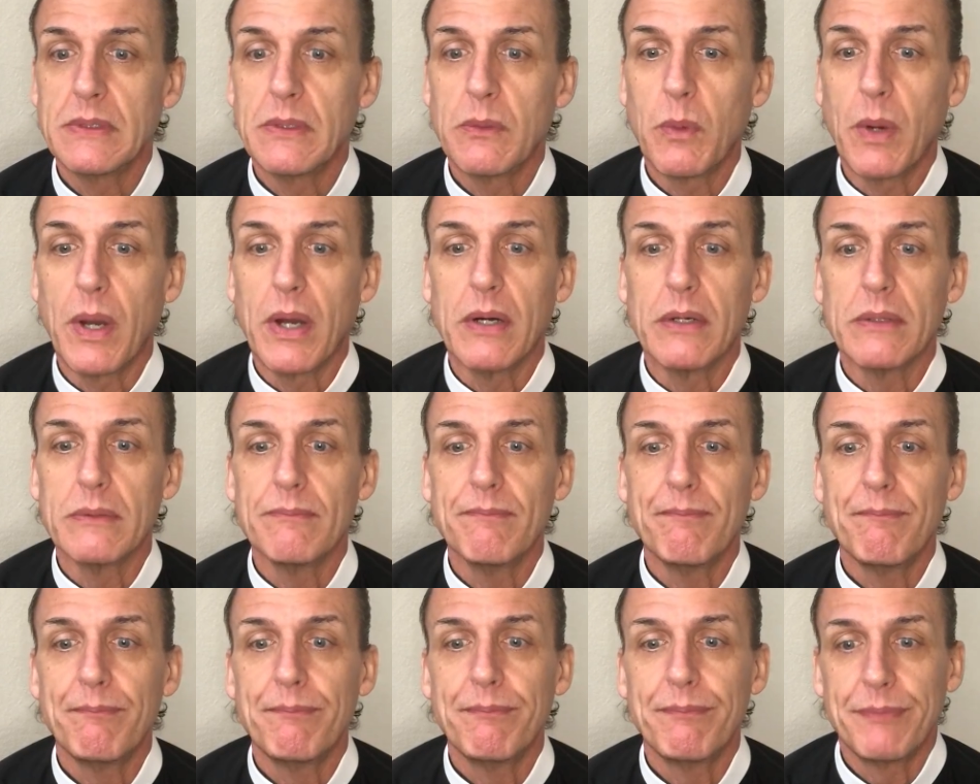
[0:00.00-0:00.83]

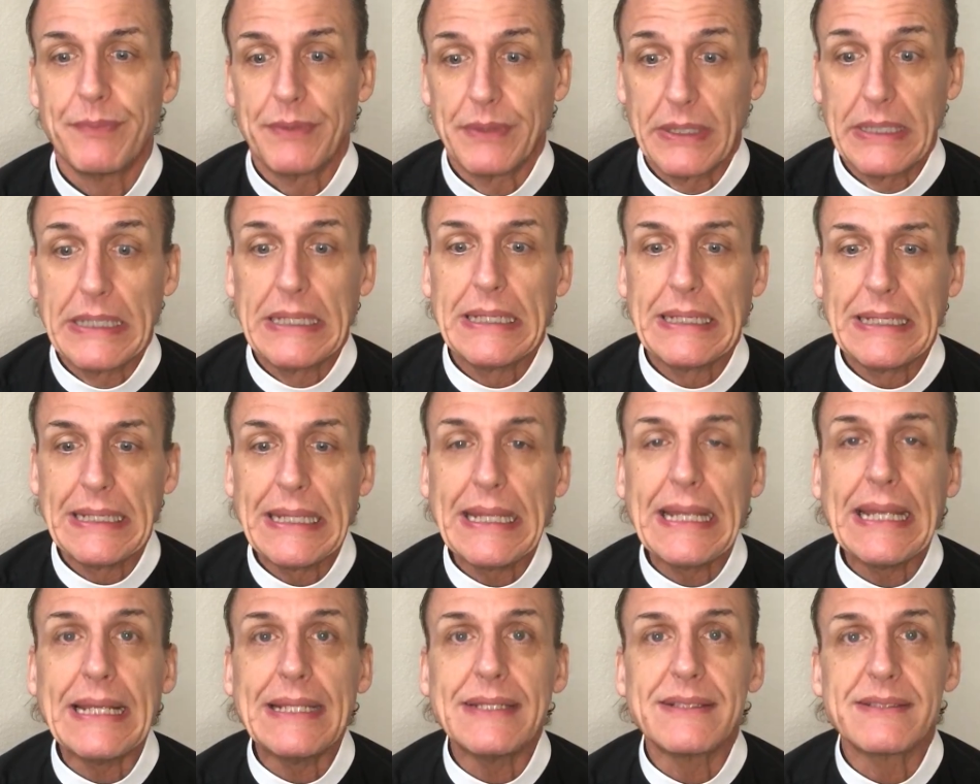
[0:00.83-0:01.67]
well,
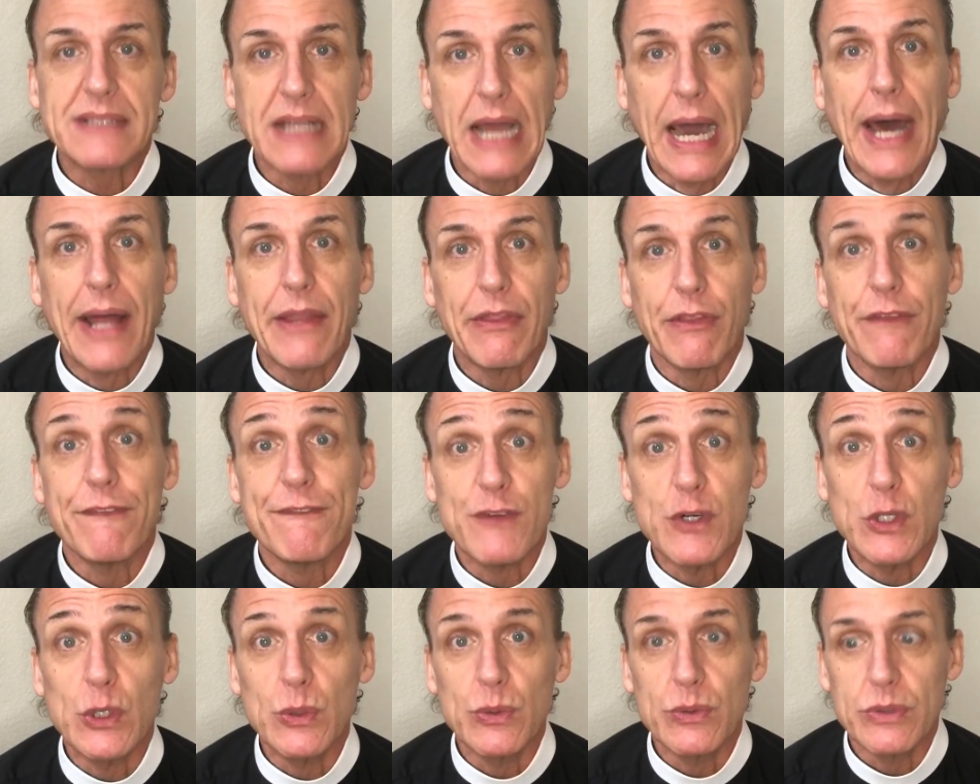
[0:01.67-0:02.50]
he's got the
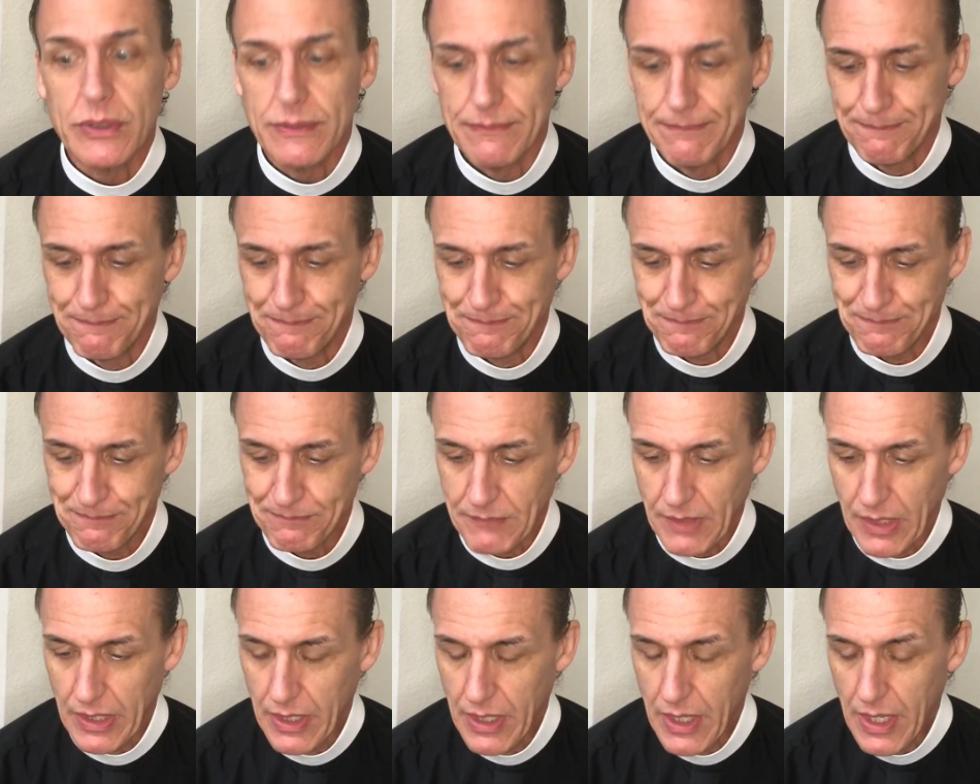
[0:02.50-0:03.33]
food.
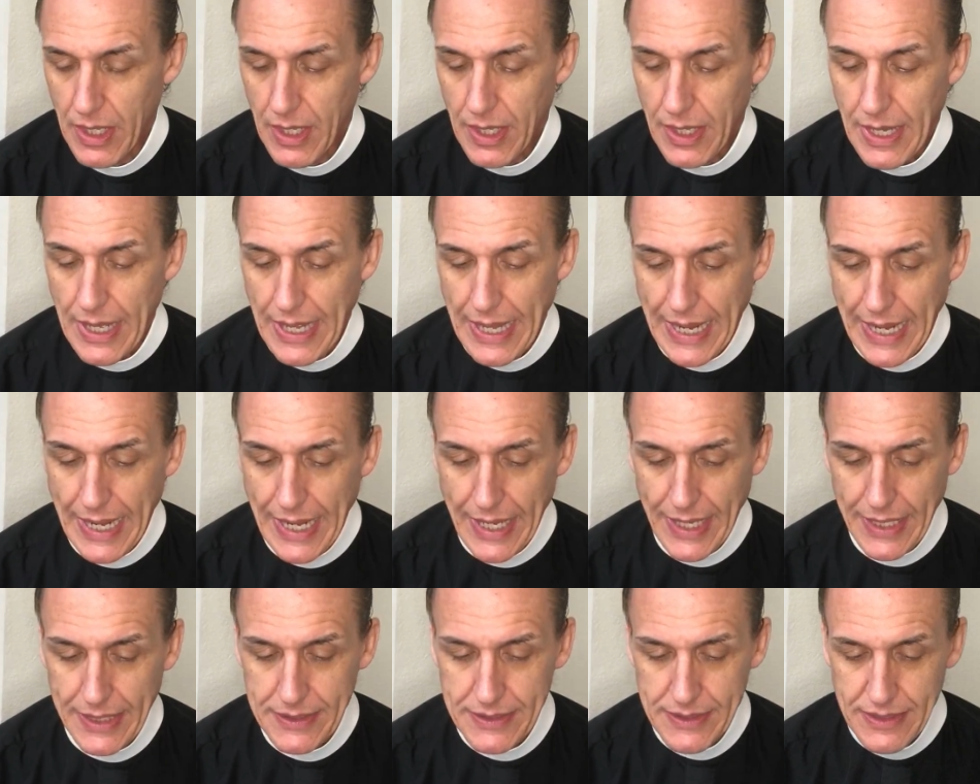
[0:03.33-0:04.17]

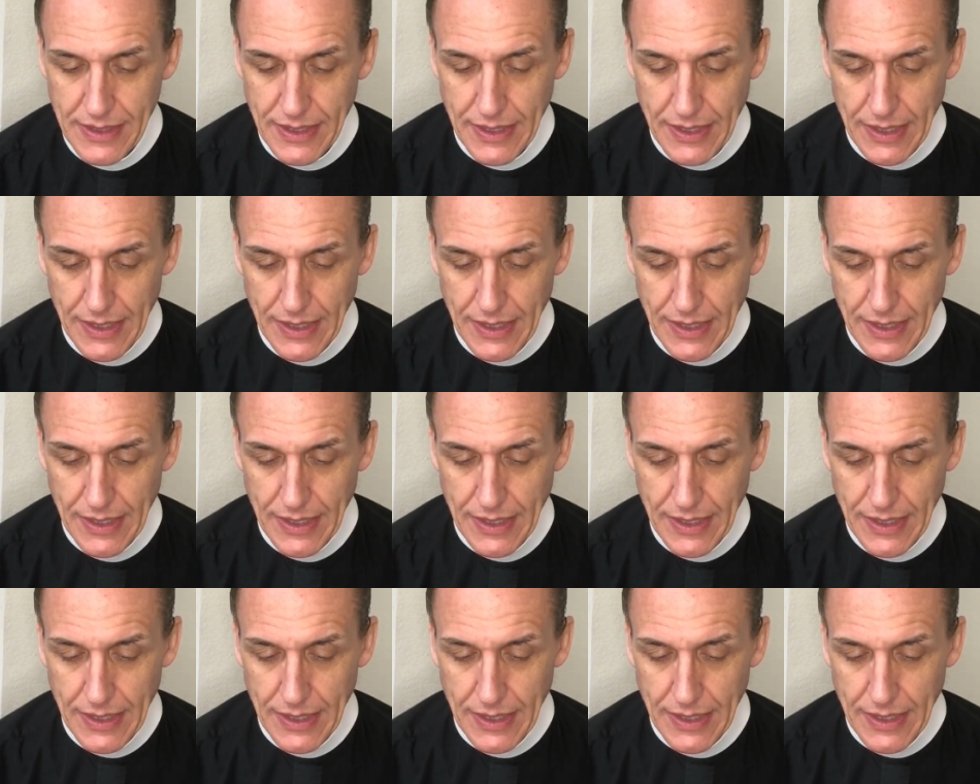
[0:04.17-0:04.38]
And